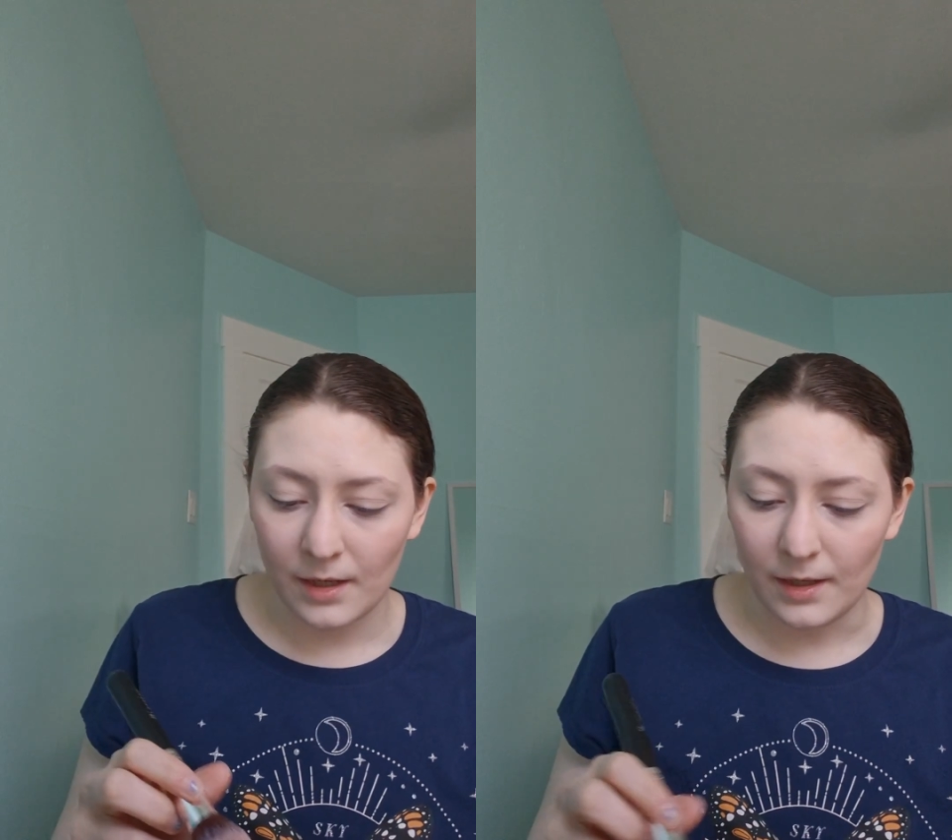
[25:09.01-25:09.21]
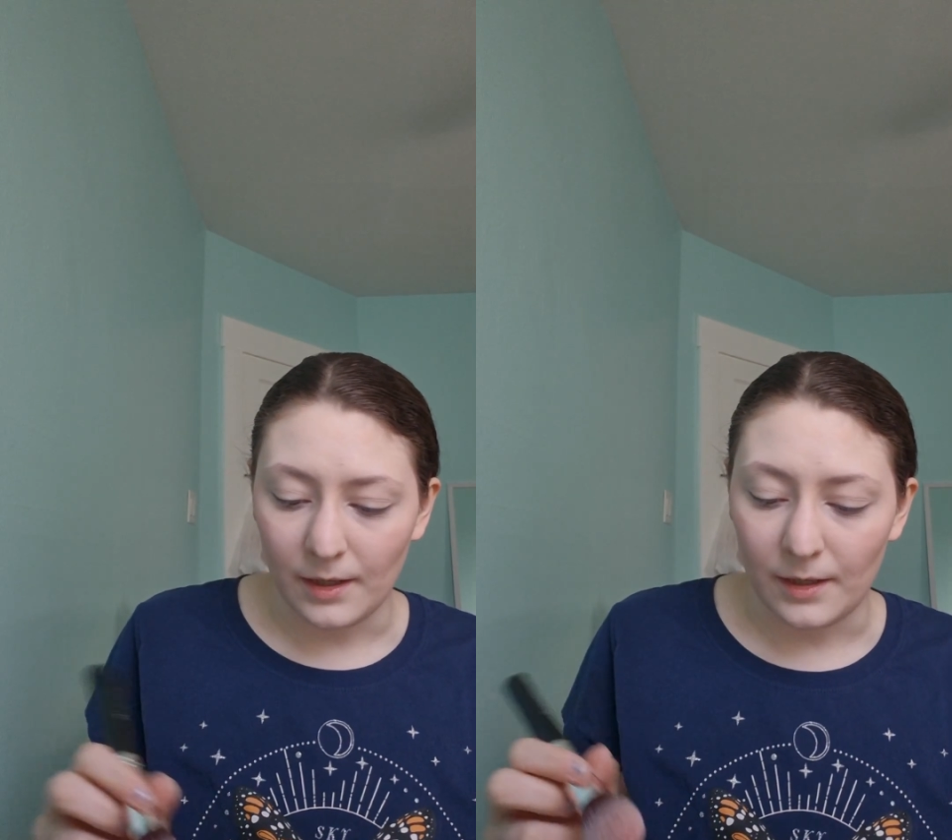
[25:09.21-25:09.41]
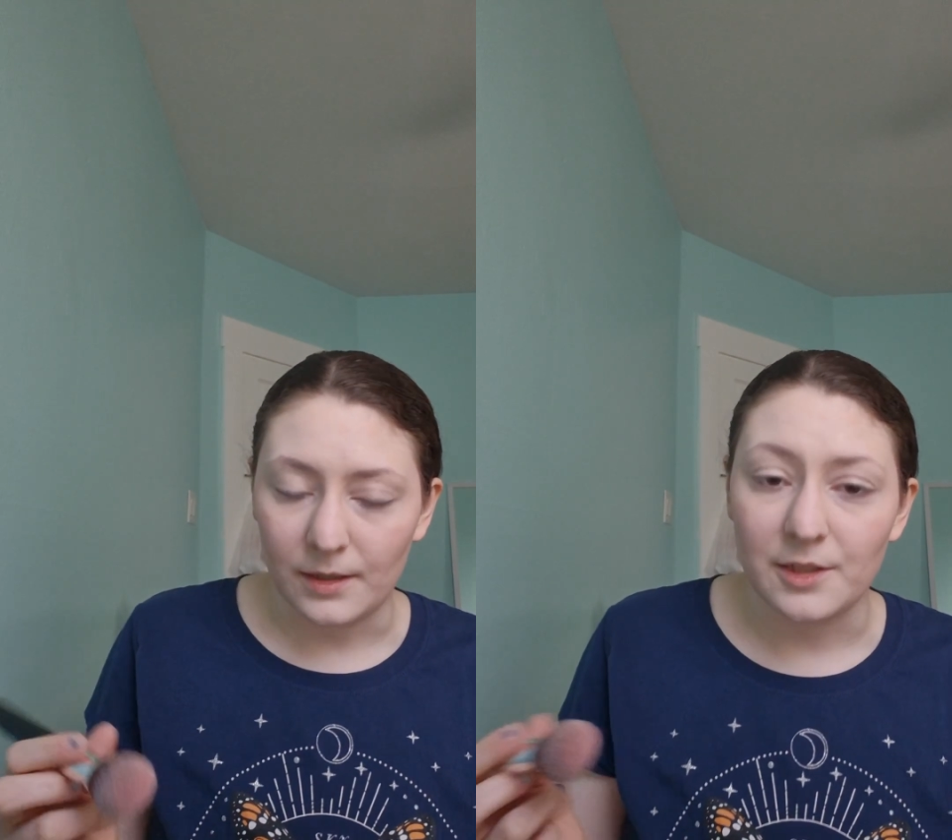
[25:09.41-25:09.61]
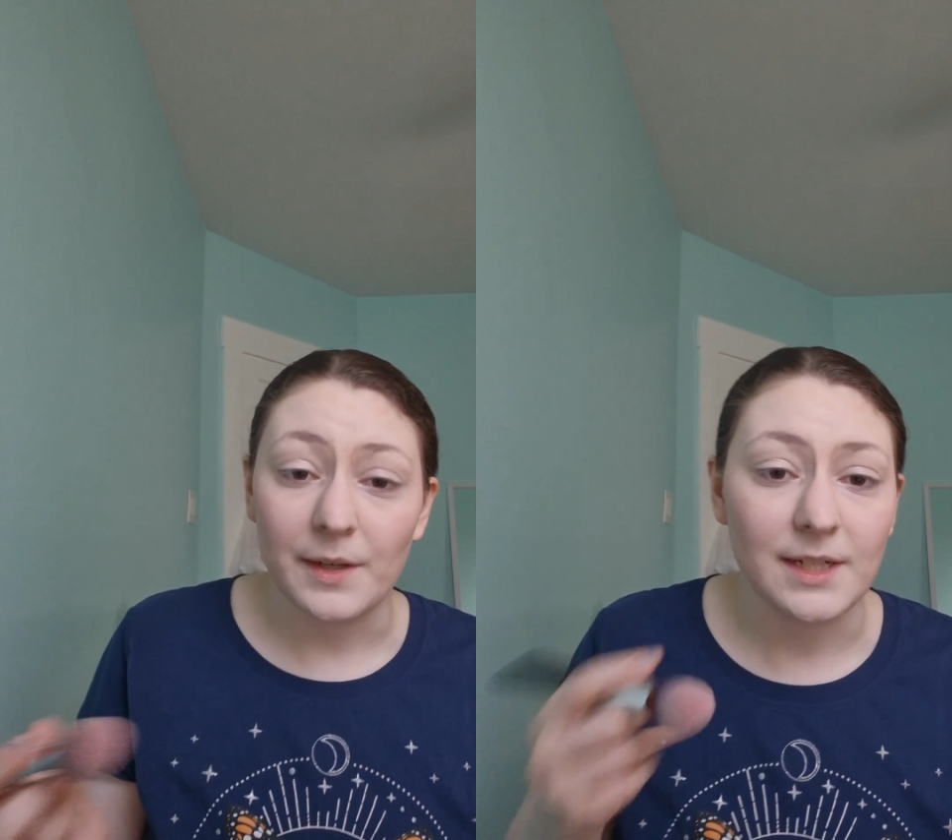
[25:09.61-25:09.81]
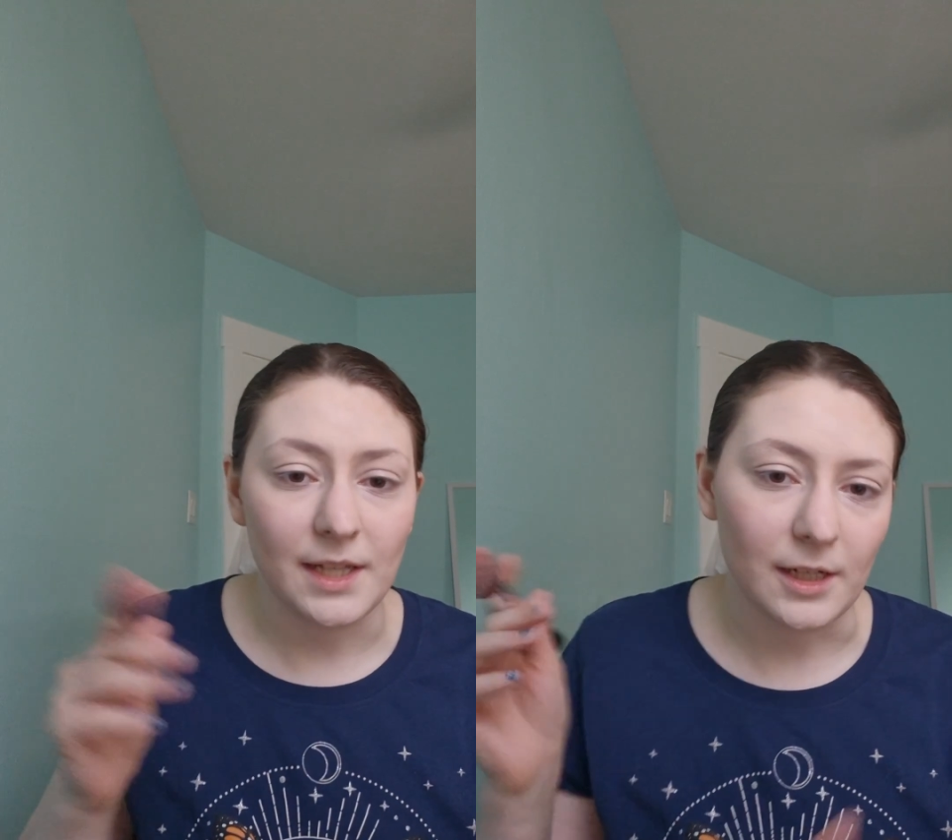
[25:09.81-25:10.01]
So
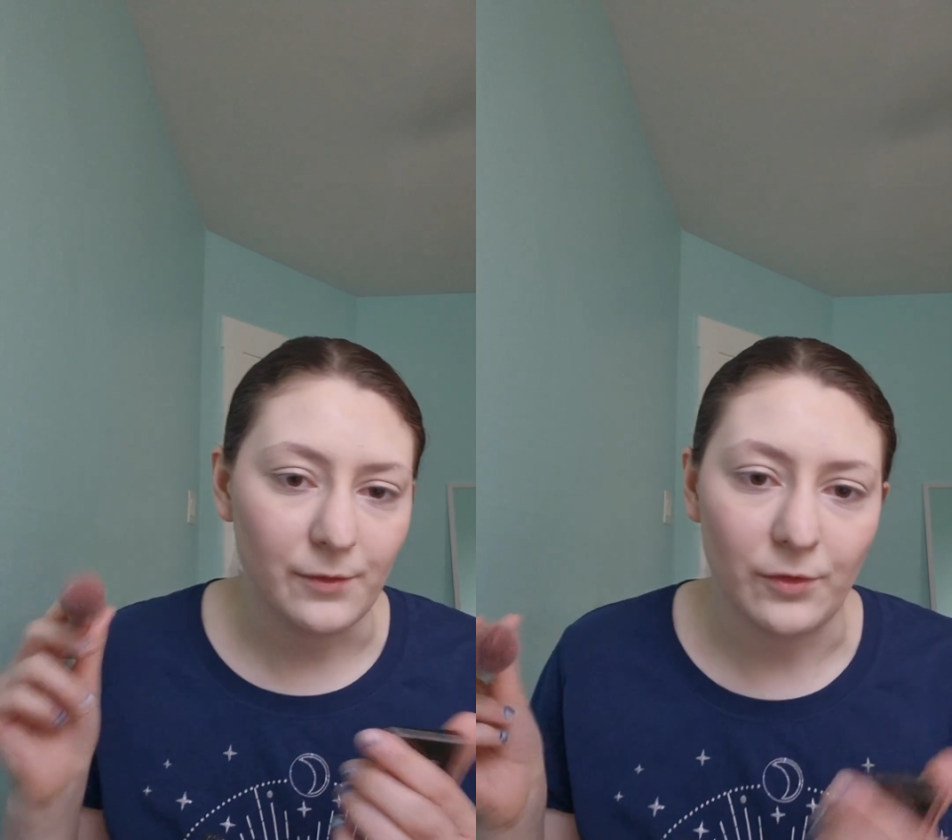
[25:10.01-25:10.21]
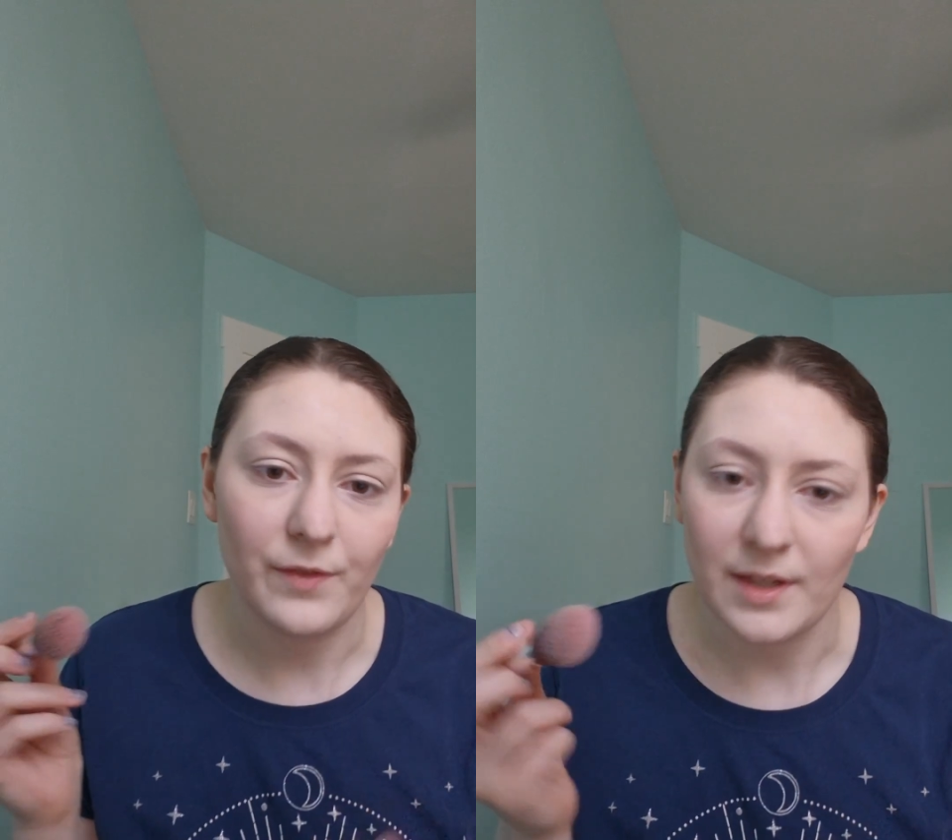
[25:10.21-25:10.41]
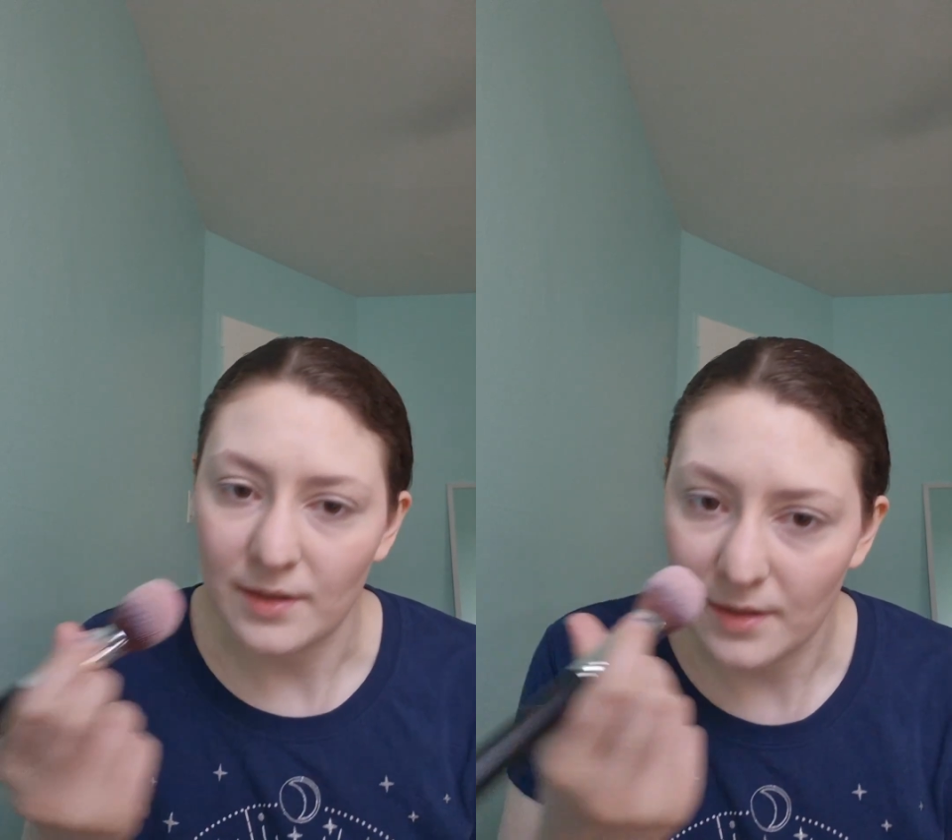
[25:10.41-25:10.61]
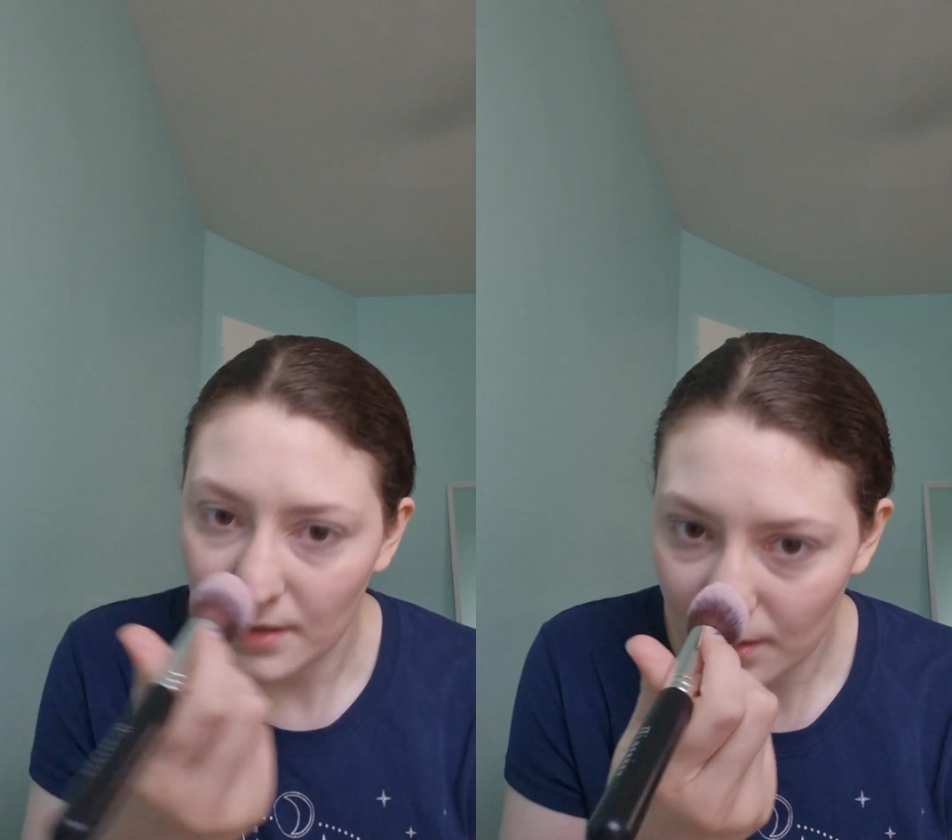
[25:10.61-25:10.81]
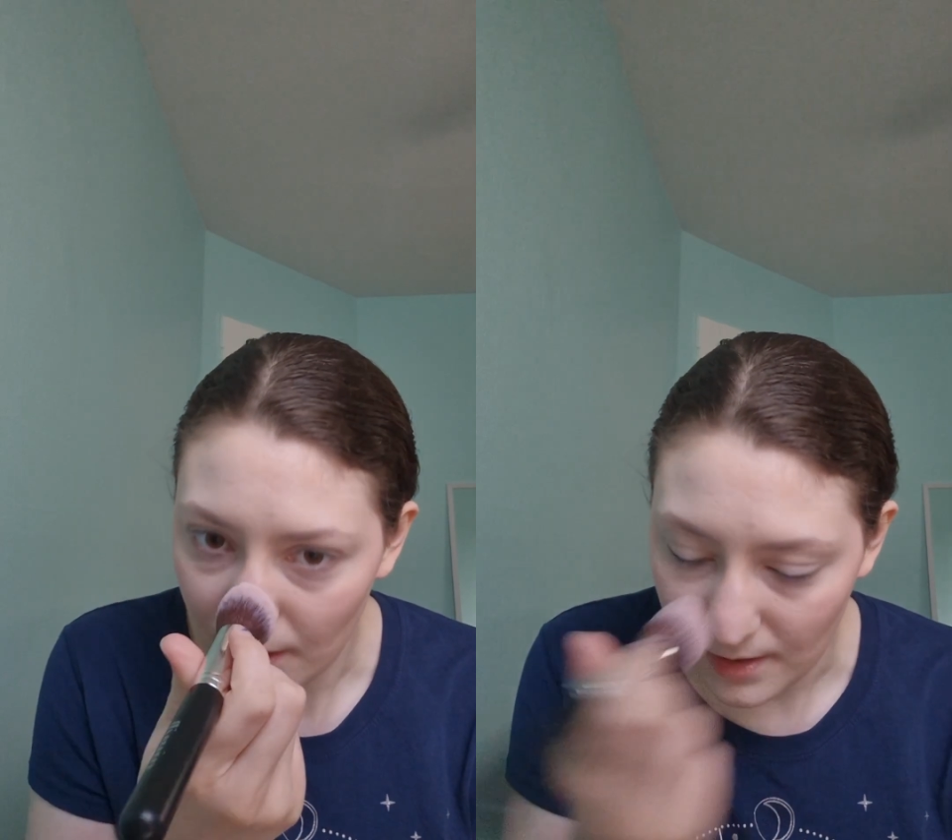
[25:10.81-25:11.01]
I did like a full face